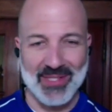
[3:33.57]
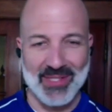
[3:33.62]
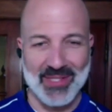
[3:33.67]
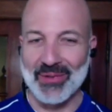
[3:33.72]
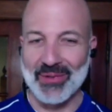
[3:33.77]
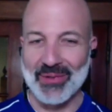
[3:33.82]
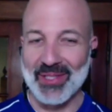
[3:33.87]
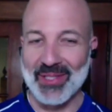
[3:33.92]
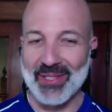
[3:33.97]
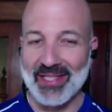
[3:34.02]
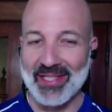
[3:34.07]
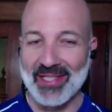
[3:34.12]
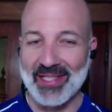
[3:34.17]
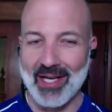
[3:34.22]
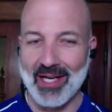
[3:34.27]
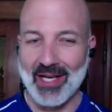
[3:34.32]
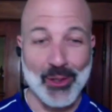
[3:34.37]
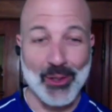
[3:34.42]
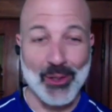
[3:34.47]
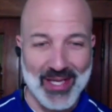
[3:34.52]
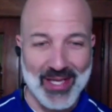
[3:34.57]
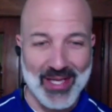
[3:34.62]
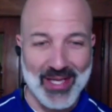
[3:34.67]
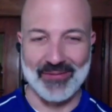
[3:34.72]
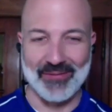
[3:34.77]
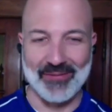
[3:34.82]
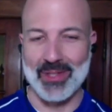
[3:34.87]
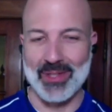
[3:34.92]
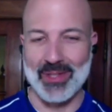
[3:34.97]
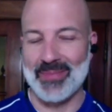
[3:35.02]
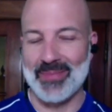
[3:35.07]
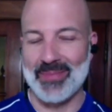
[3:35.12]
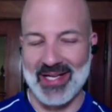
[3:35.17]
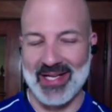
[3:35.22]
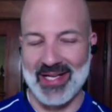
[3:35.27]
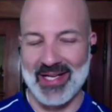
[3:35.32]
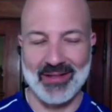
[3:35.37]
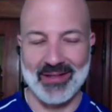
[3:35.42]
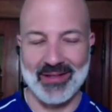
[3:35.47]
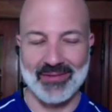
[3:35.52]
I absolutely agree
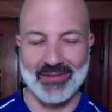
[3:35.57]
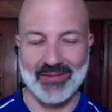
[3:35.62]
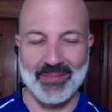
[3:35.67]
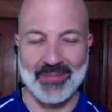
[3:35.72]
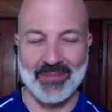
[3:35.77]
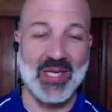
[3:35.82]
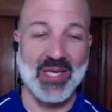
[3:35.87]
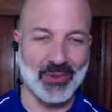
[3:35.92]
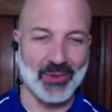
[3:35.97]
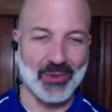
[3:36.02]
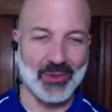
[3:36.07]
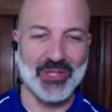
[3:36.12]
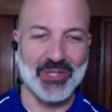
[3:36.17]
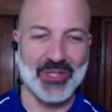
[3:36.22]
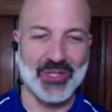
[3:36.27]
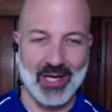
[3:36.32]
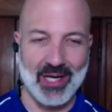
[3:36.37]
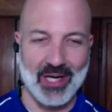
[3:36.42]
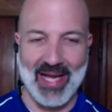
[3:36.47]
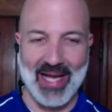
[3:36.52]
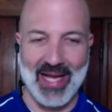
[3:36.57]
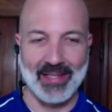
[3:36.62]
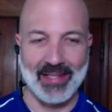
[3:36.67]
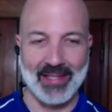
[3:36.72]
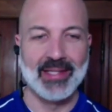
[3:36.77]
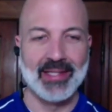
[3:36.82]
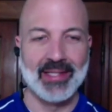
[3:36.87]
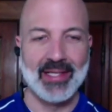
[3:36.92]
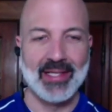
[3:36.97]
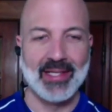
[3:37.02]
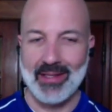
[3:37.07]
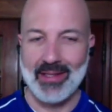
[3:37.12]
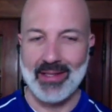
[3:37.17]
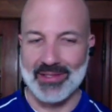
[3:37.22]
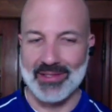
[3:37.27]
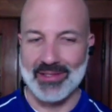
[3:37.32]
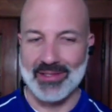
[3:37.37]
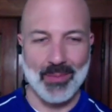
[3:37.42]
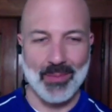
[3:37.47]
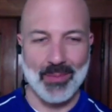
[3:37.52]
with many of the people who share that
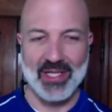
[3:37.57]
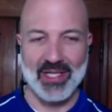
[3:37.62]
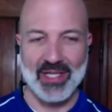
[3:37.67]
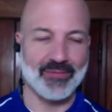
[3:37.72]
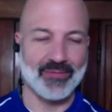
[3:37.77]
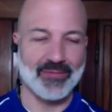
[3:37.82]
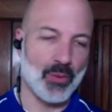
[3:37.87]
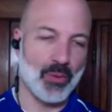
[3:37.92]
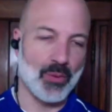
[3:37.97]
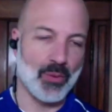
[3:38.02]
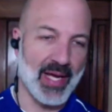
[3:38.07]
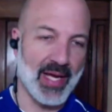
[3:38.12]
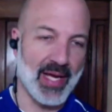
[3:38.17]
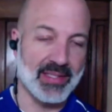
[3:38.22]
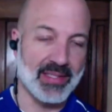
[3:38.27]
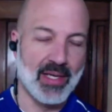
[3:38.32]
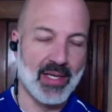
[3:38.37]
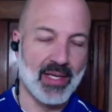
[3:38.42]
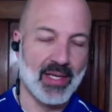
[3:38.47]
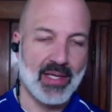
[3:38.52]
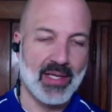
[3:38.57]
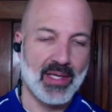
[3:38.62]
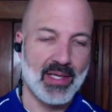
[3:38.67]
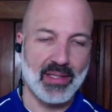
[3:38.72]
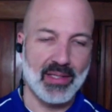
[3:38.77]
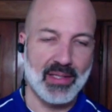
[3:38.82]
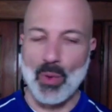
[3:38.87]
in so many different ways.